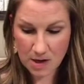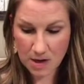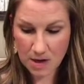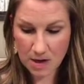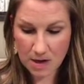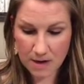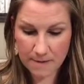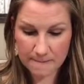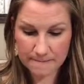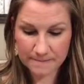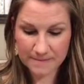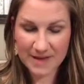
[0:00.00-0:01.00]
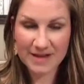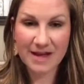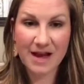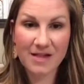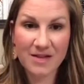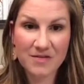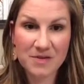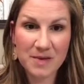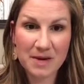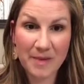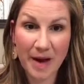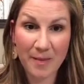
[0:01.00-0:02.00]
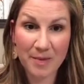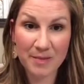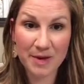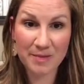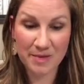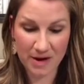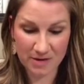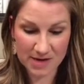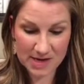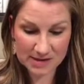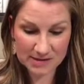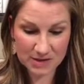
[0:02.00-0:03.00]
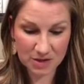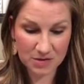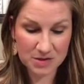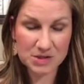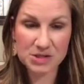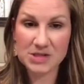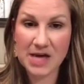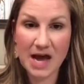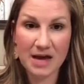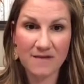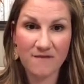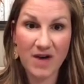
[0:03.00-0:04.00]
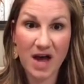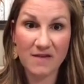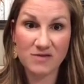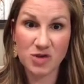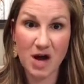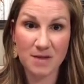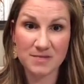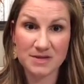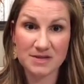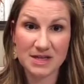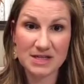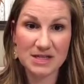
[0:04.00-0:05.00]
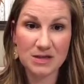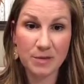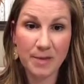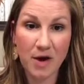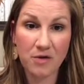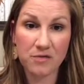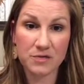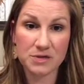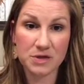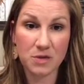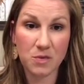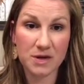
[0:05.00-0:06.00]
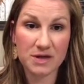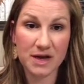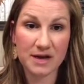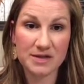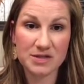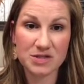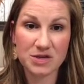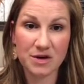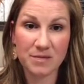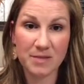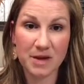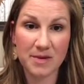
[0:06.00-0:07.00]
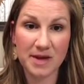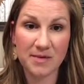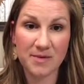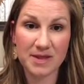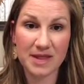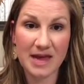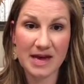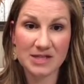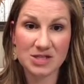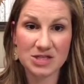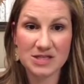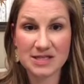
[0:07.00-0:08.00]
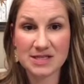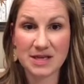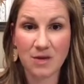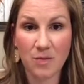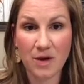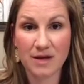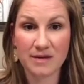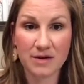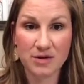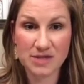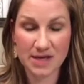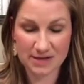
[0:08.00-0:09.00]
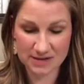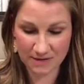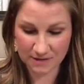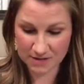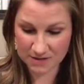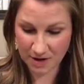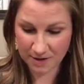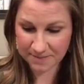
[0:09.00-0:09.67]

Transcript: Like I love to make peppermint brownies. You just add 5 drops. It's a little powerful, so you want to kind of start maybe with less just to see what your taste levels are.